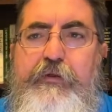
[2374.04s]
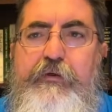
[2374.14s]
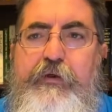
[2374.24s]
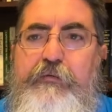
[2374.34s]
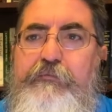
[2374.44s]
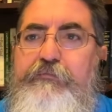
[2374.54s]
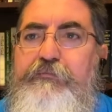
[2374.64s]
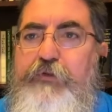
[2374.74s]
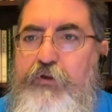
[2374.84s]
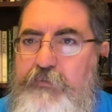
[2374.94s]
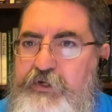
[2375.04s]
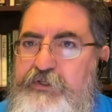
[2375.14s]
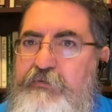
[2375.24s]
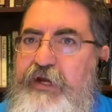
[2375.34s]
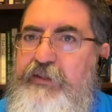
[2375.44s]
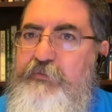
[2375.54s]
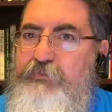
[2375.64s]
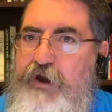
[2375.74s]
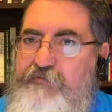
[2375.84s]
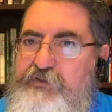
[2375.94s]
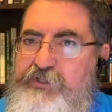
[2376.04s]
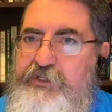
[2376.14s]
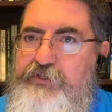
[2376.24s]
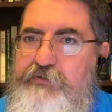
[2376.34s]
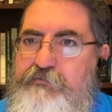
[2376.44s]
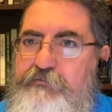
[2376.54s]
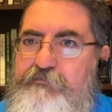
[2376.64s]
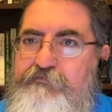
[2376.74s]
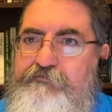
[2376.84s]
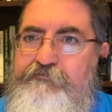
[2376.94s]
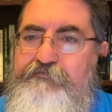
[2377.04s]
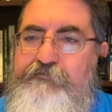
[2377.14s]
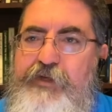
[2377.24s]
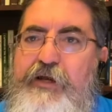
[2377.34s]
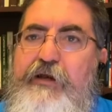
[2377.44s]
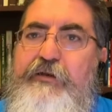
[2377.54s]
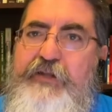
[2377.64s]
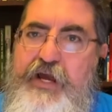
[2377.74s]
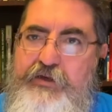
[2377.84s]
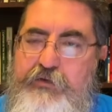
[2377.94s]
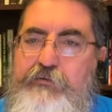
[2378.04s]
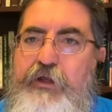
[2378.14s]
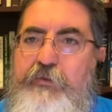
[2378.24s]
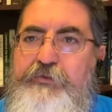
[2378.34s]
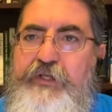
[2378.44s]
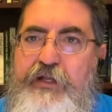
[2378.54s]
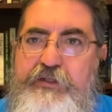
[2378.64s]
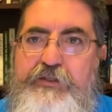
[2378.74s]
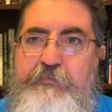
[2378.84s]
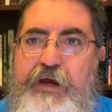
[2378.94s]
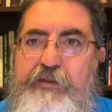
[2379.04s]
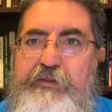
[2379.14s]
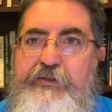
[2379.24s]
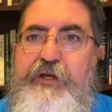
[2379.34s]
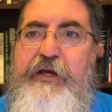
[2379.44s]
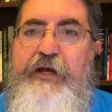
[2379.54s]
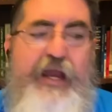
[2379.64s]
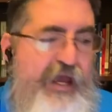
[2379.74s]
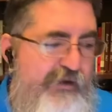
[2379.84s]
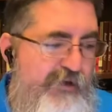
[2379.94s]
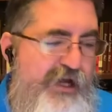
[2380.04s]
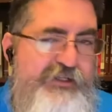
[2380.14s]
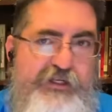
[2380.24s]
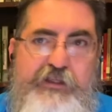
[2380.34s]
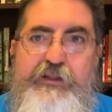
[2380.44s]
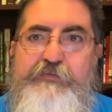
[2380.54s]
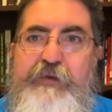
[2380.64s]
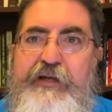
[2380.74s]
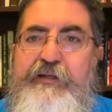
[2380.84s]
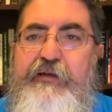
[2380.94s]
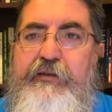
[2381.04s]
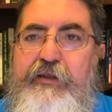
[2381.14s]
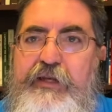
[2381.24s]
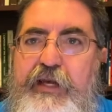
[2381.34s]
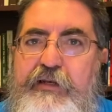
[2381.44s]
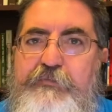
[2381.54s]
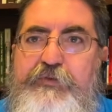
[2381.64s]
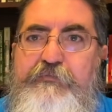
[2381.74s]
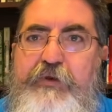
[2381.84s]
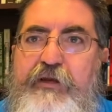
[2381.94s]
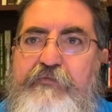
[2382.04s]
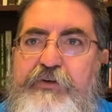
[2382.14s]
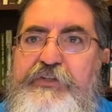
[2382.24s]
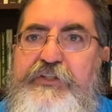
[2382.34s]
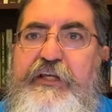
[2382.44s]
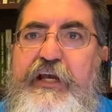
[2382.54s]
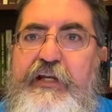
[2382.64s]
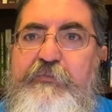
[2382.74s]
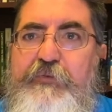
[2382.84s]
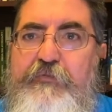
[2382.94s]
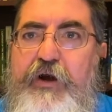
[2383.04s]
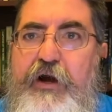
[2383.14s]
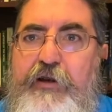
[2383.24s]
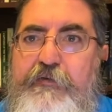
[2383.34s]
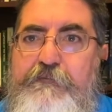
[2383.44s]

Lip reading: Well, Laura mentioned we got the prophecies. Daniel helps tell us about this animosity that's baked into the kingdoms of men versus the kingdom of God.